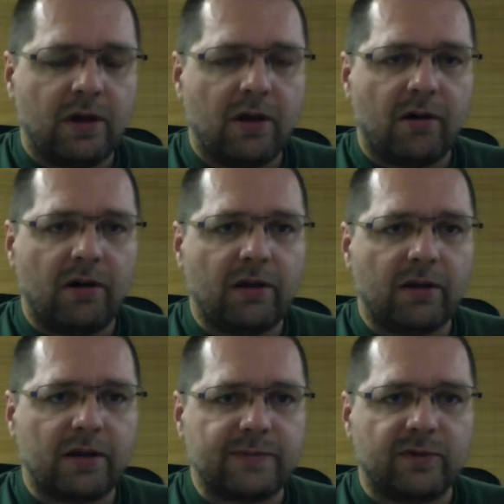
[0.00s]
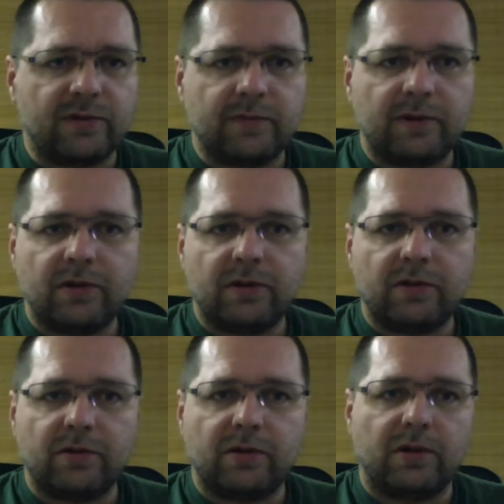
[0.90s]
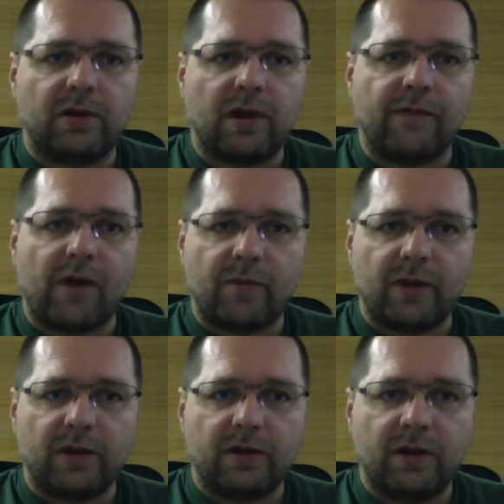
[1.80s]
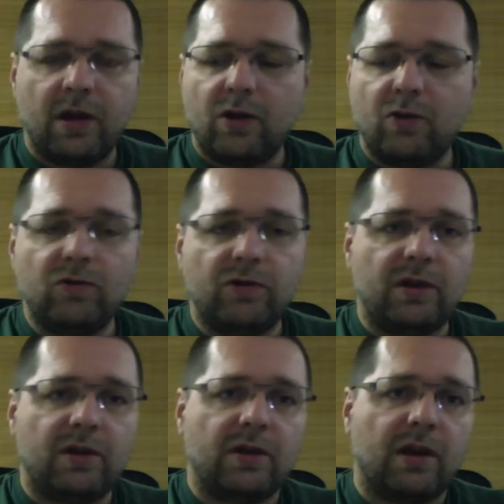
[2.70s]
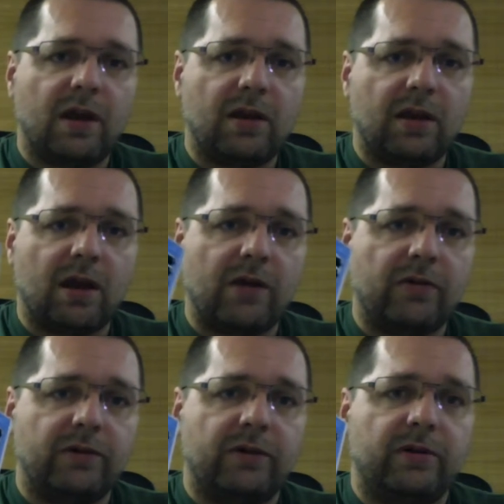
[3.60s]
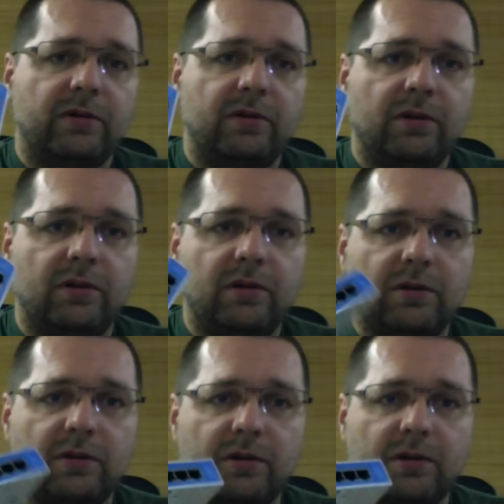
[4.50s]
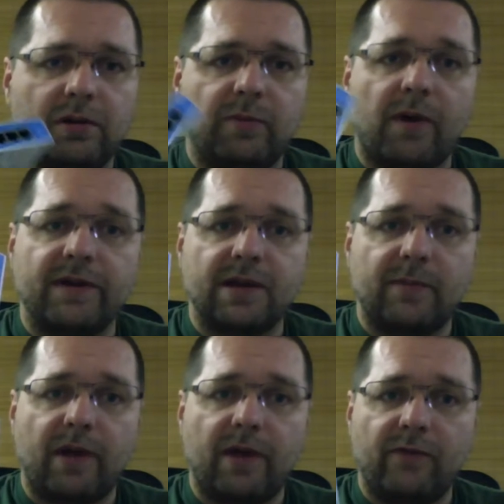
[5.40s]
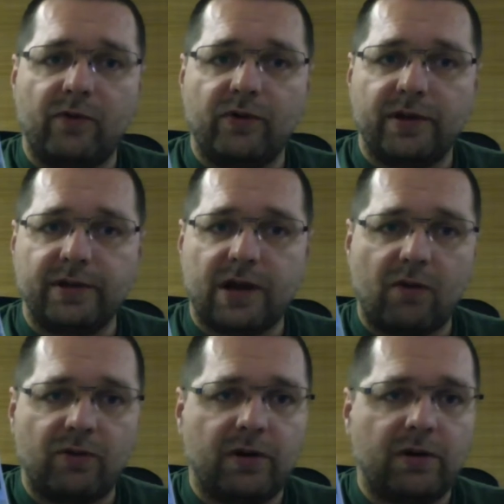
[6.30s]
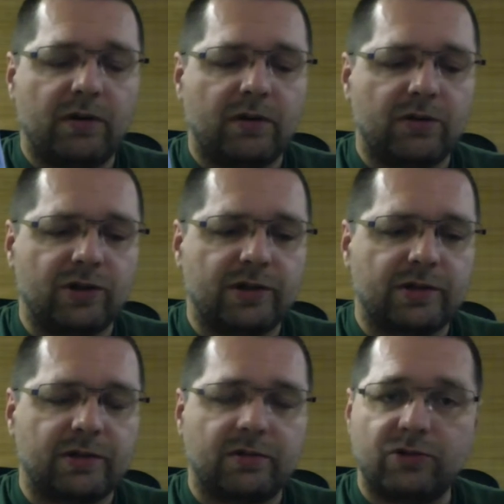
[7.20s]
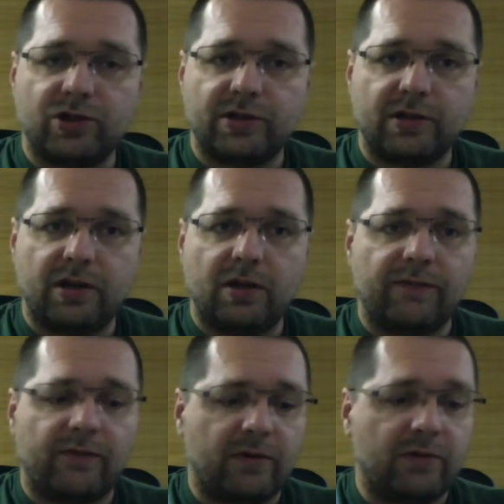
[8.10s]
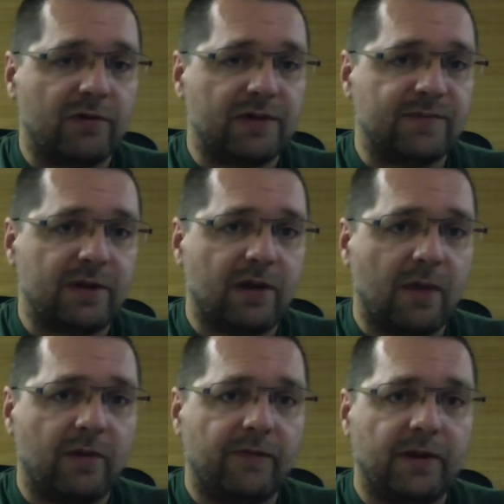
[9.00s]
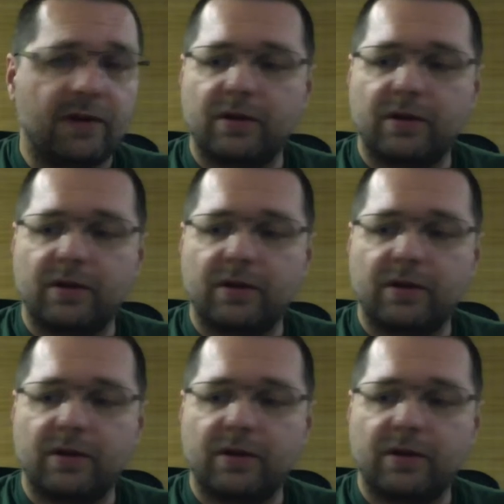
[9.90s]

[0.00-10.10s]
really responsible to the environment. You don't need any another power supply for this router. You just need for USB cable with